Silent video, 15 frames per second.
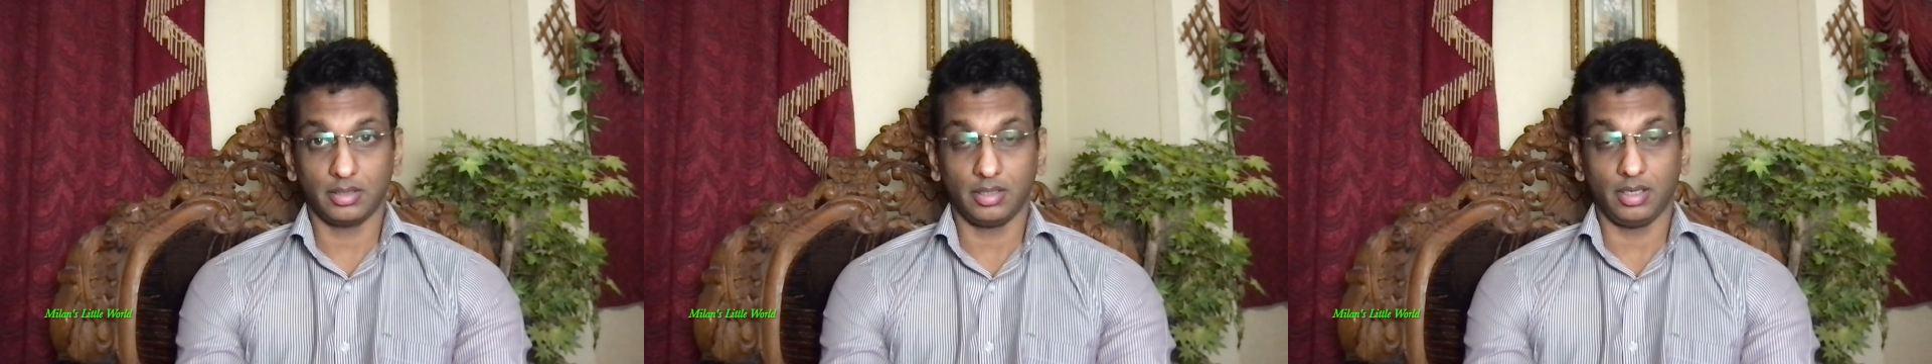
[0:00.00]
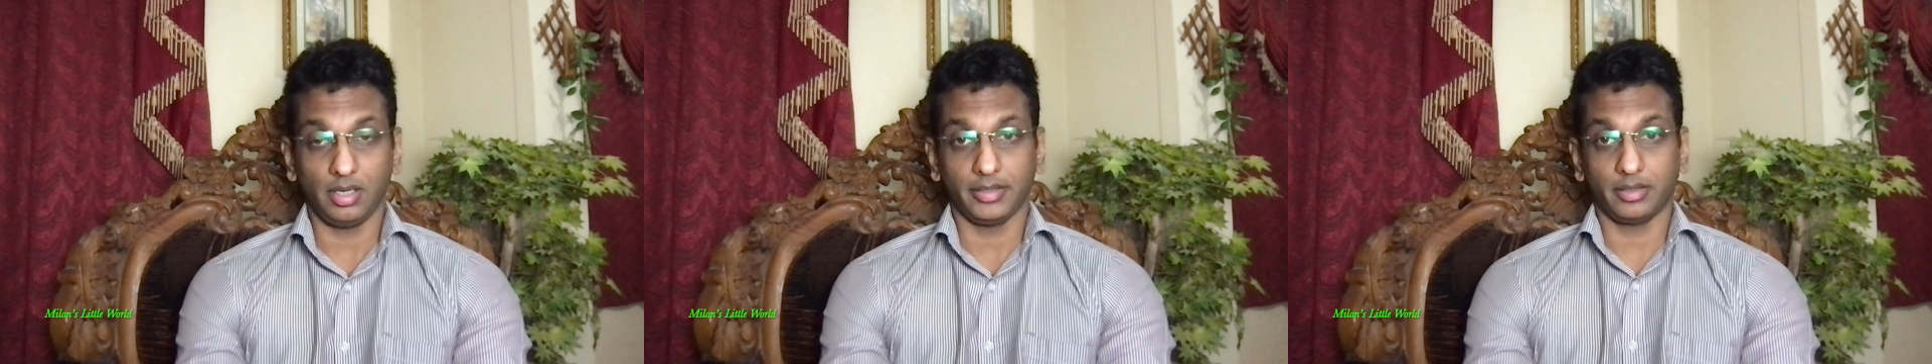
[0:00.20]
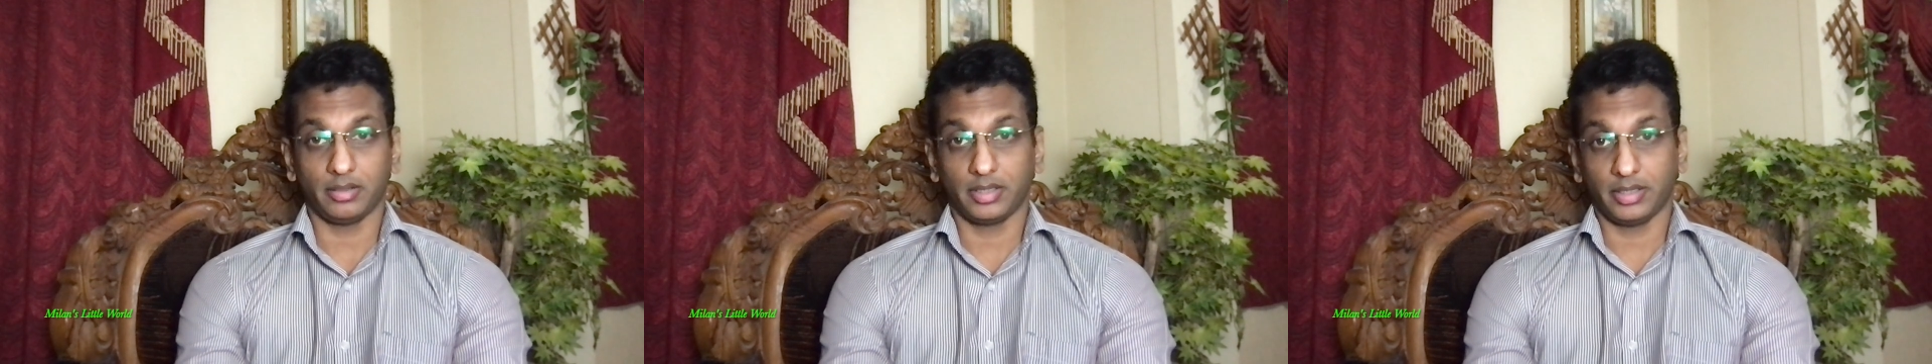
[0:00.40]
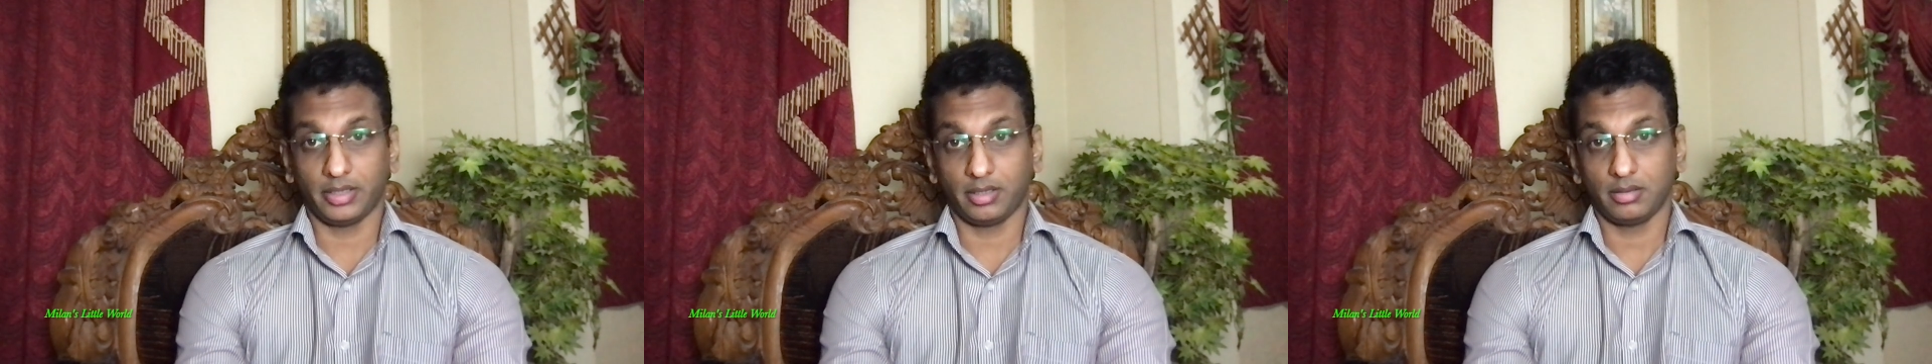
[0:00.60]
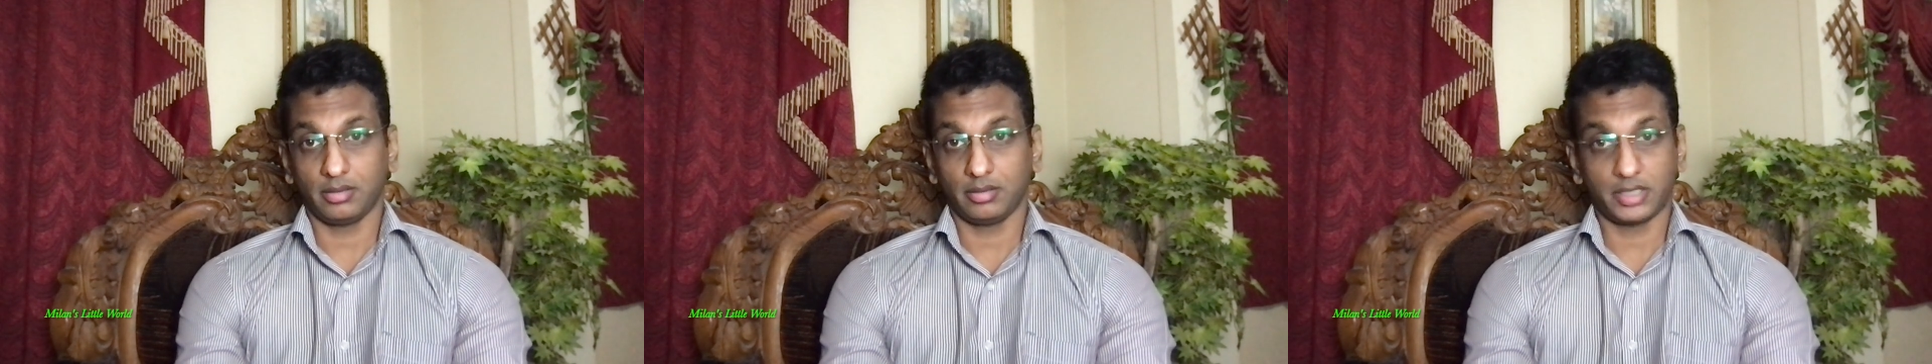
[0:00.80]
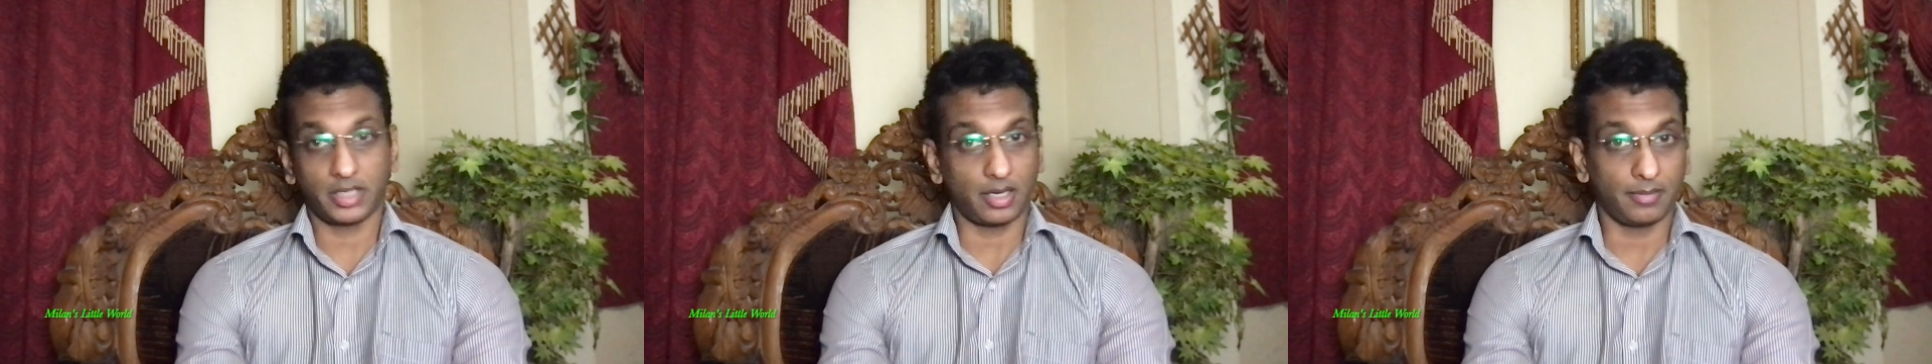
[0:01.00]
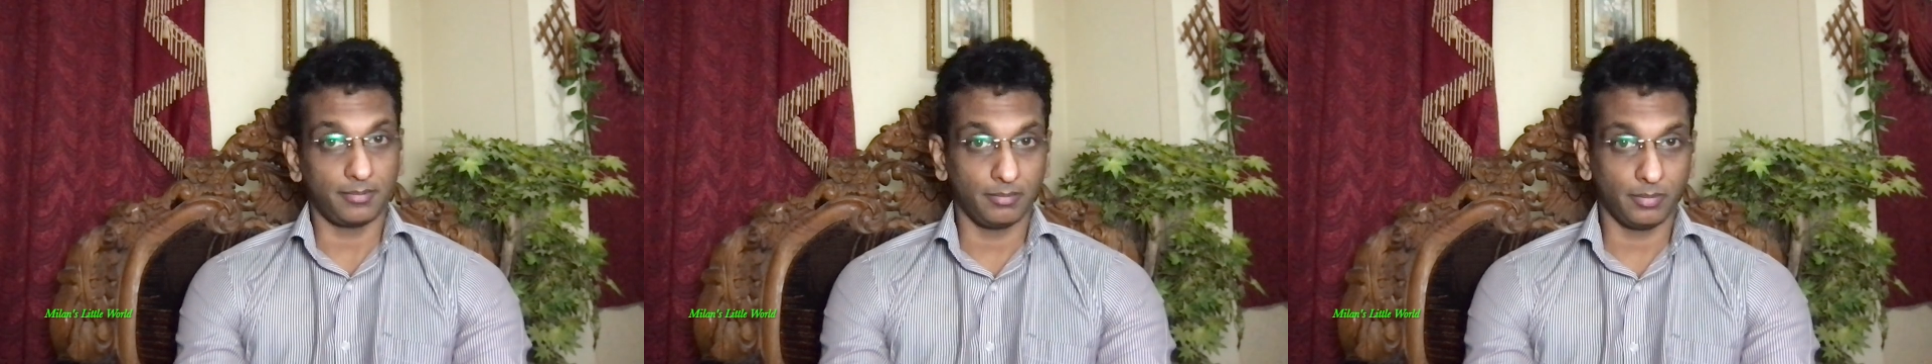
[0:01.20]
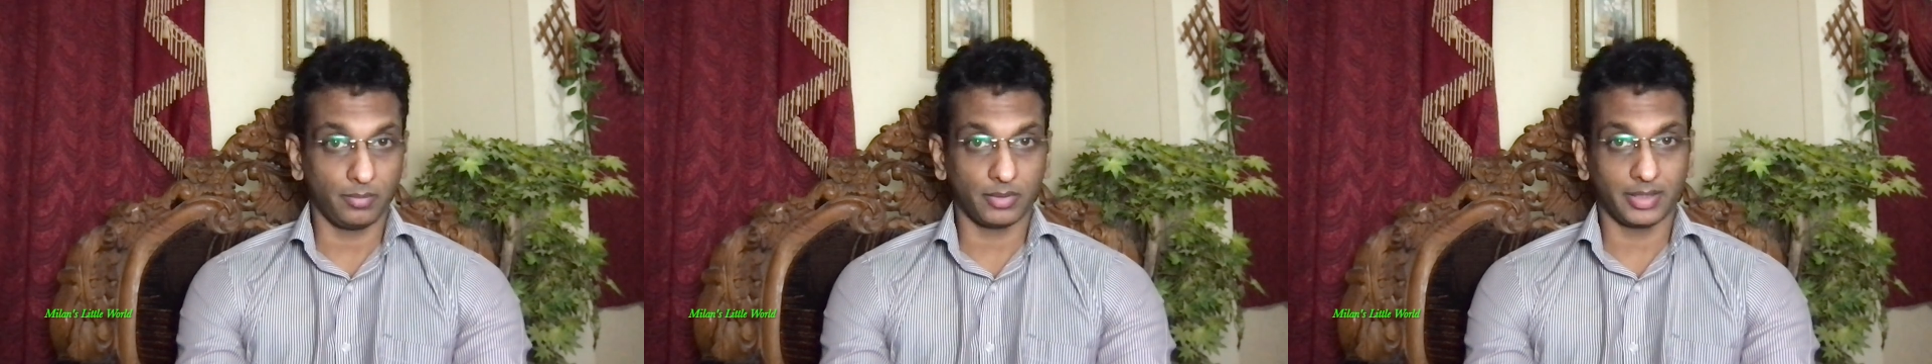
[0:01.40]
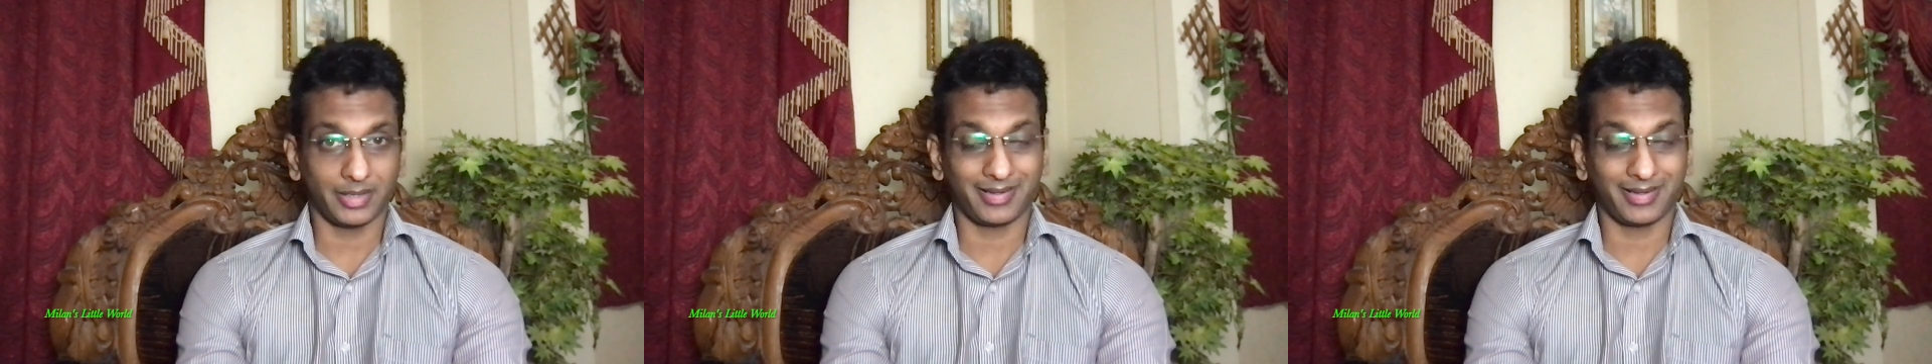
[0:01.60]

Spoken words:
like shrimp,